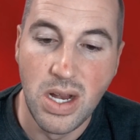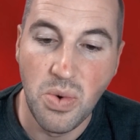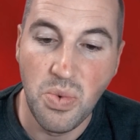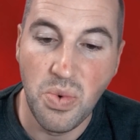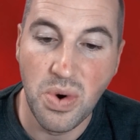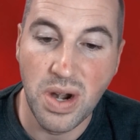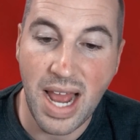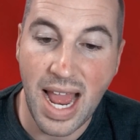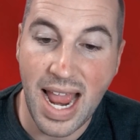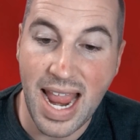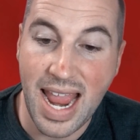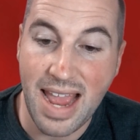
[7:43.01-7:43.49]

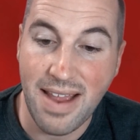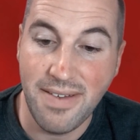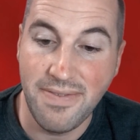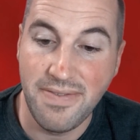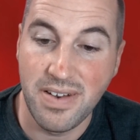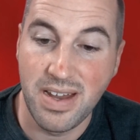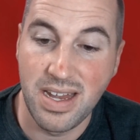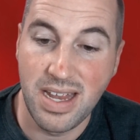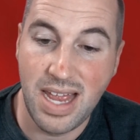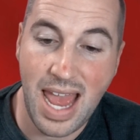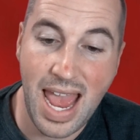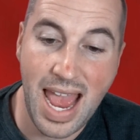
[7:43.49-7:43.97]
Would I
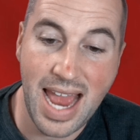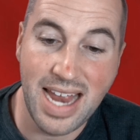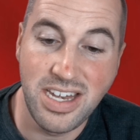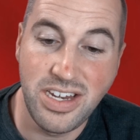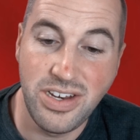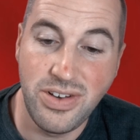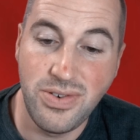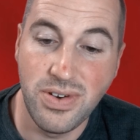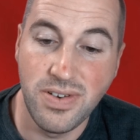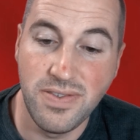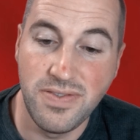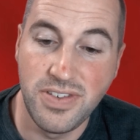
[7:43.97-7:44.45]
have had
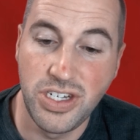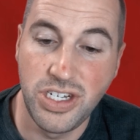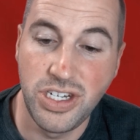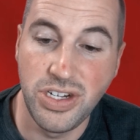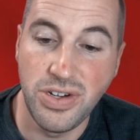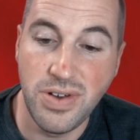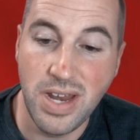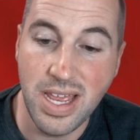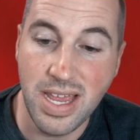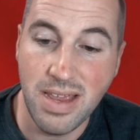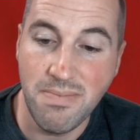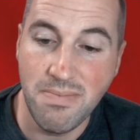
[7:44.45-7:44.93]
to
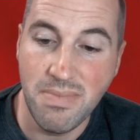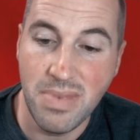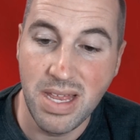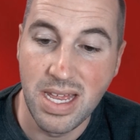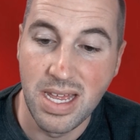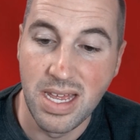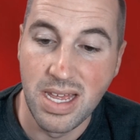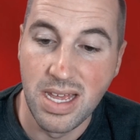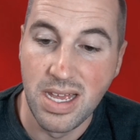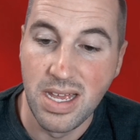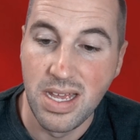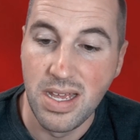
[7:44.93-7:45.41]
shoot him?
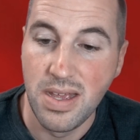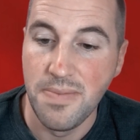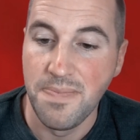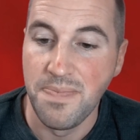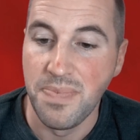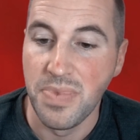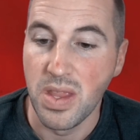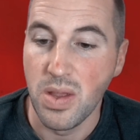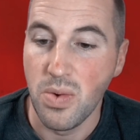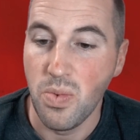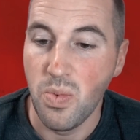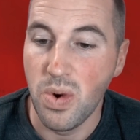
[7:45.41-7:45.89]

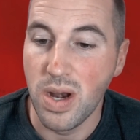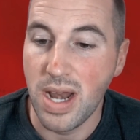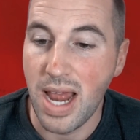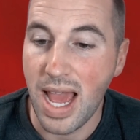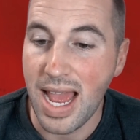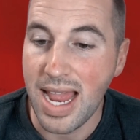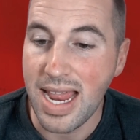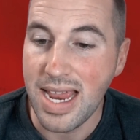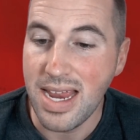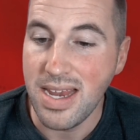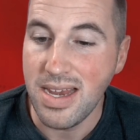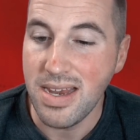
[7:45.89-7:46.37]
Would
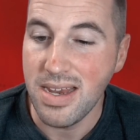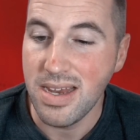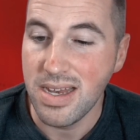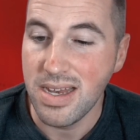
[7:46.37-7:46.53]
I